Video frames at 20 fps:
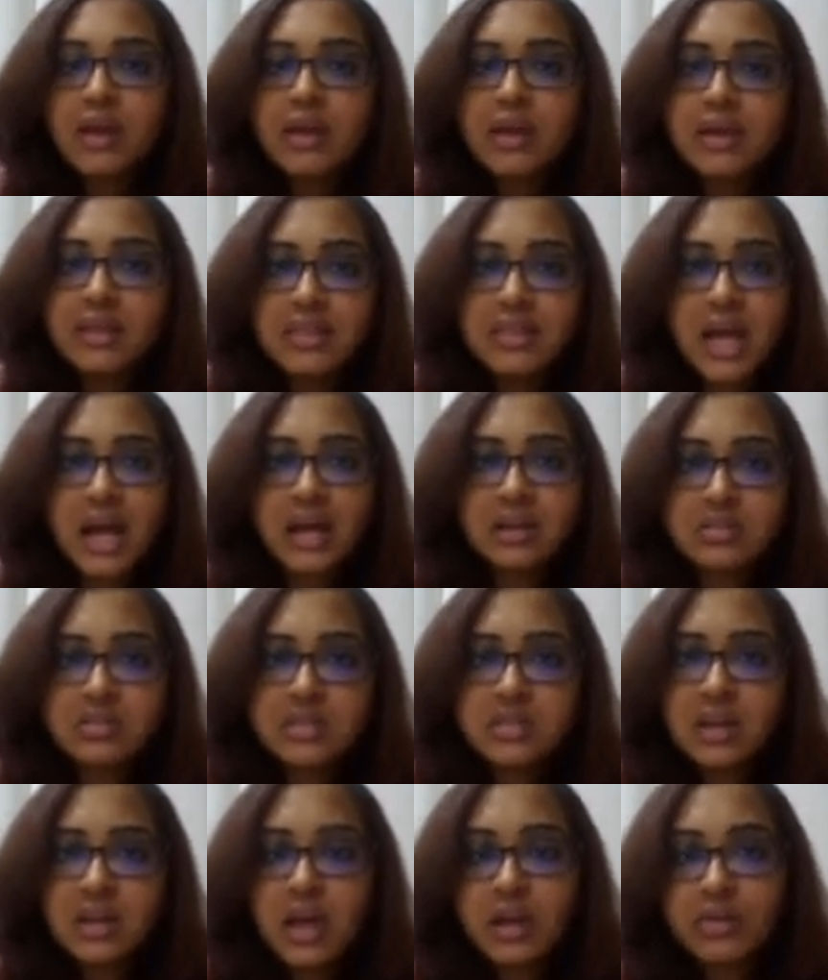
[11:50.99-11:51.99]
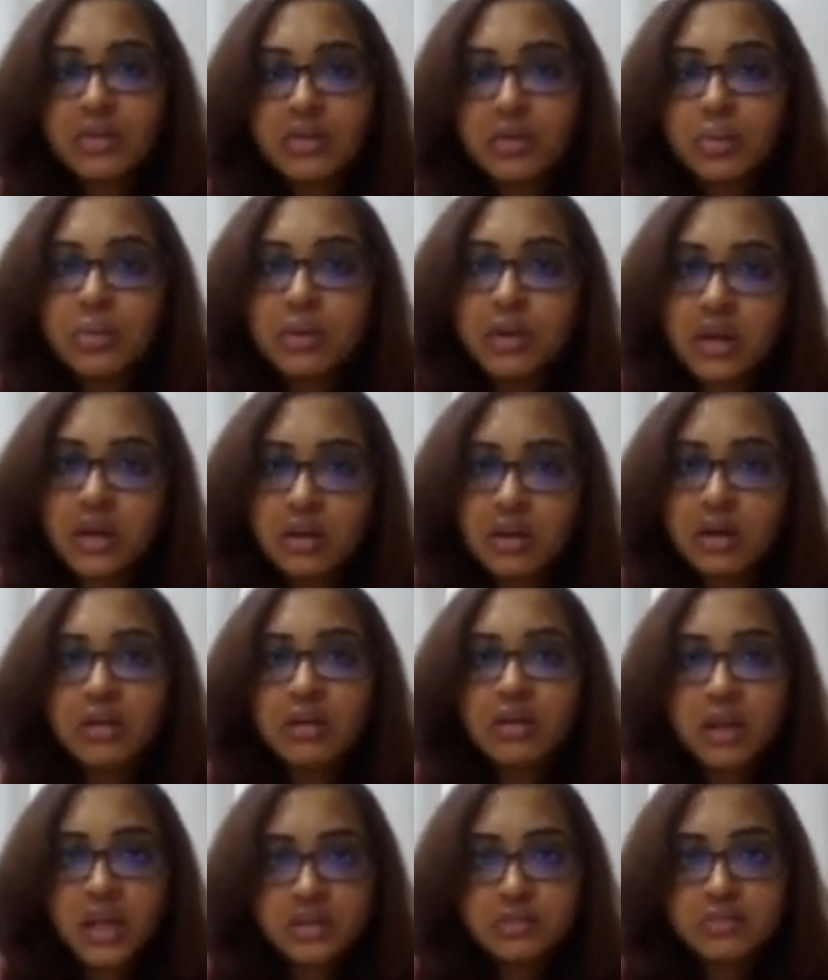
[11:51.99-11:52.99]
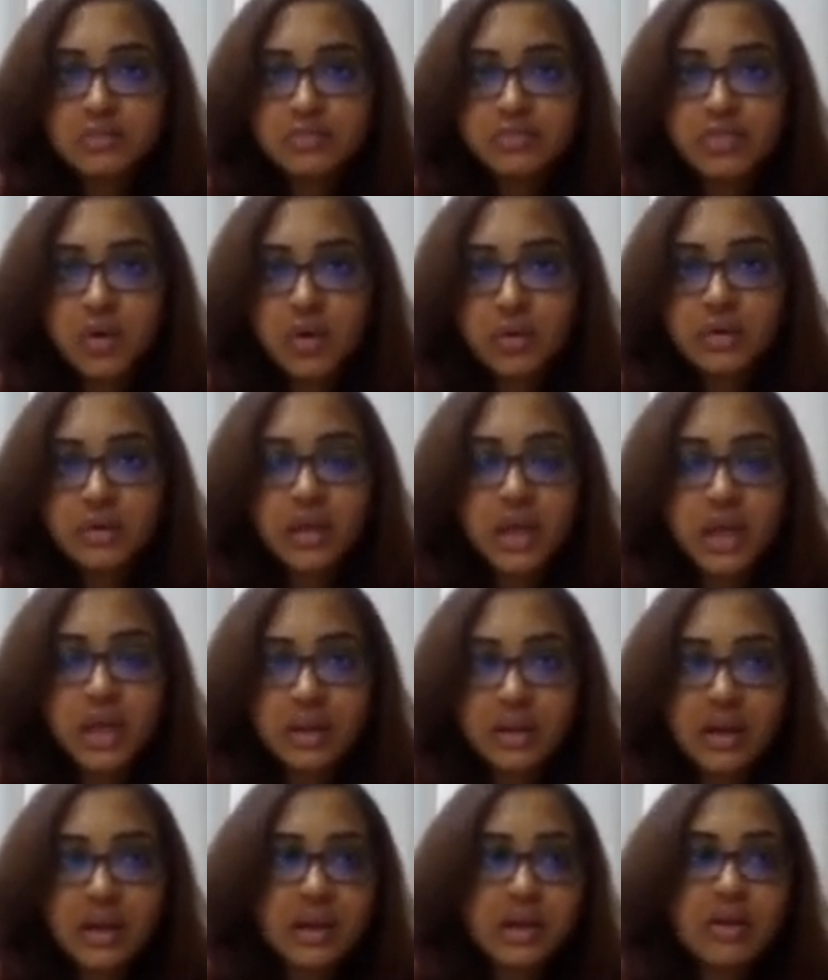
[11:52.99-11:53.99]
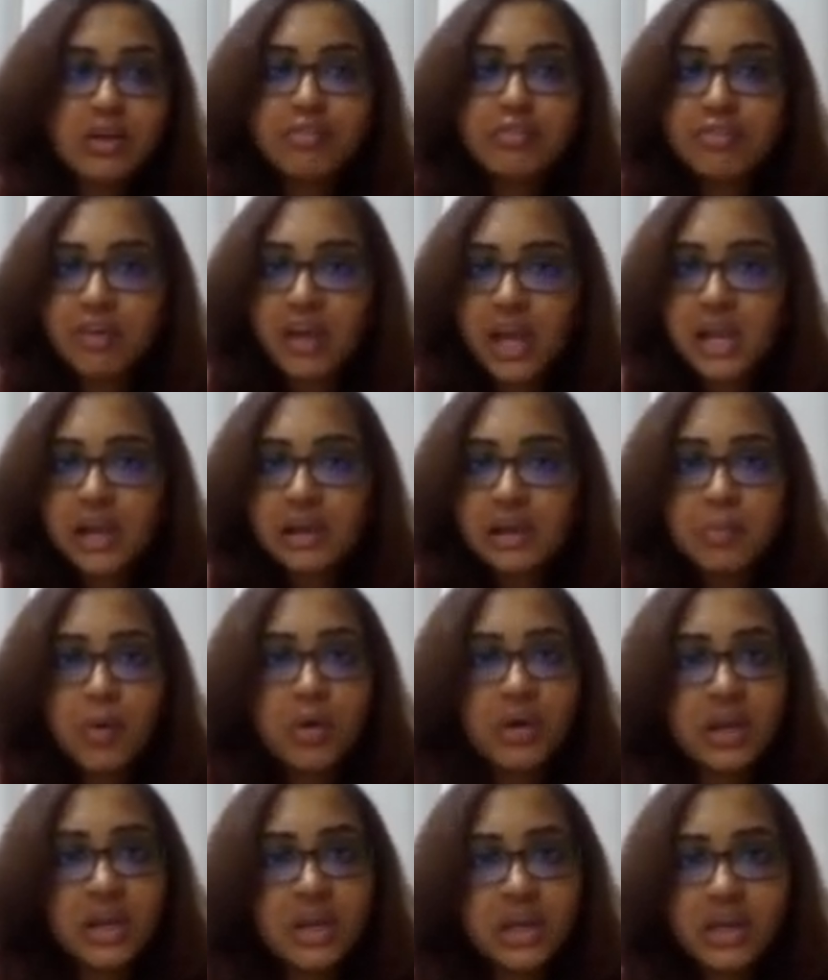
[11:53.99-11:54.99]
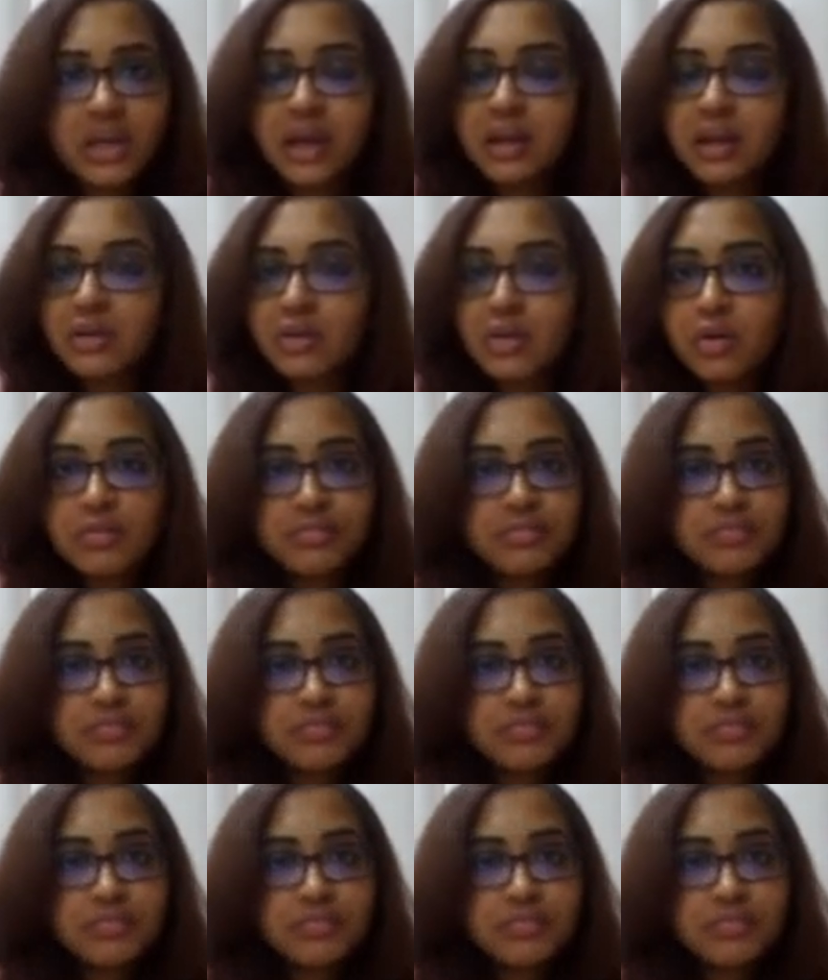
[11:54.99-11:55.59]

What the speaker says: In that scenario, we can arrange for any kind of help or any kind of